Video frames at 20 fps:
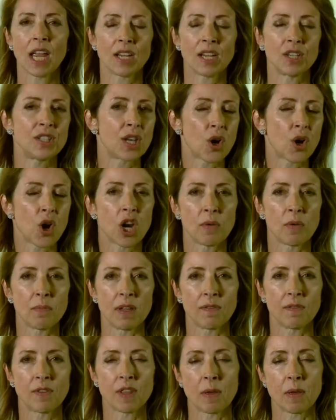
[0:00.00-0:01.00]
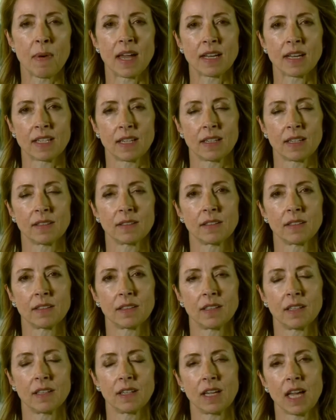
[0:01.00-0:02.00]
change the economy for the better?
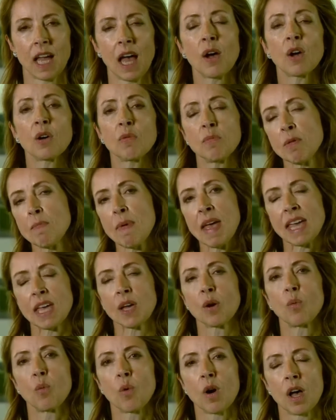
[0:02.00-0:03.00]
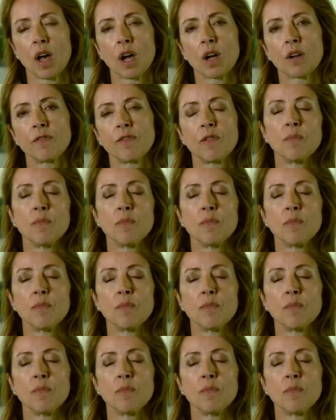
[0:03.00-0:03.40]
How can we make it work